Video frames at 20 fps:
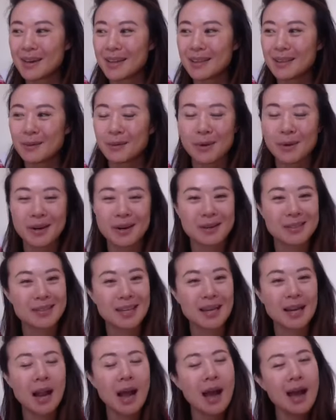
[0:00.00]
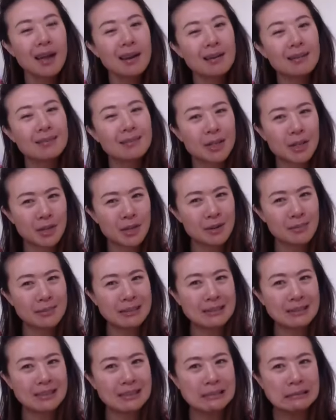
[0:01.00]
the waiter's like, you're
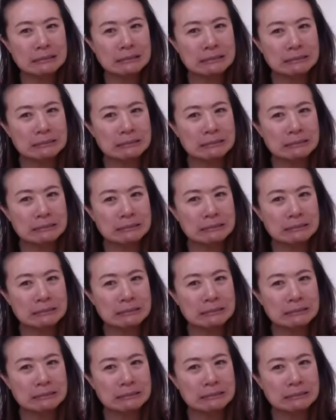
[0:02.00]
American?